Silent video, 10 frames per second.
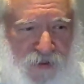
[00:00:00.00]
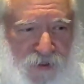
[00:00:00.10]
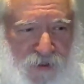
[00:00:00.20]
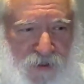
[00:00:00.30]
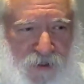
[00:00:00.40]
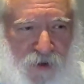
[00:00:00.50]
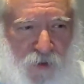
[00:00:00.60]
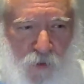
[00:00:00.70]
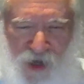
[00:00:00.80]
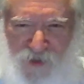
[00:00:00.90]
it is,
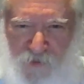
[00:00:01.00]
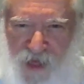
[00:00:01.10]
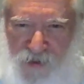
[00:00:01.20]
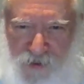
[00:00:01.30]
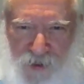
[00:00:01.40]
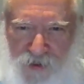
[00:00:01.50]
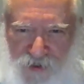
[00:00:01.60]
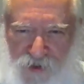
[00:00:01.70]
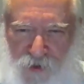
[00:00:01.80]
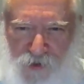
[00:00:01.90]
what makes us
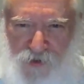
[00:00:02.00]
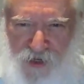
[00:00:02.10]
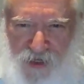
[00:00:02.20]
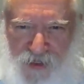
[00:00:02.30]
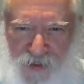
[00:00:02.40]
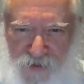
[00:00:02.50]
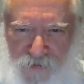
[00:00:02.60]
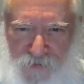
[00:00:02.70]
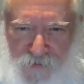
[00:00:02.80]
so unique?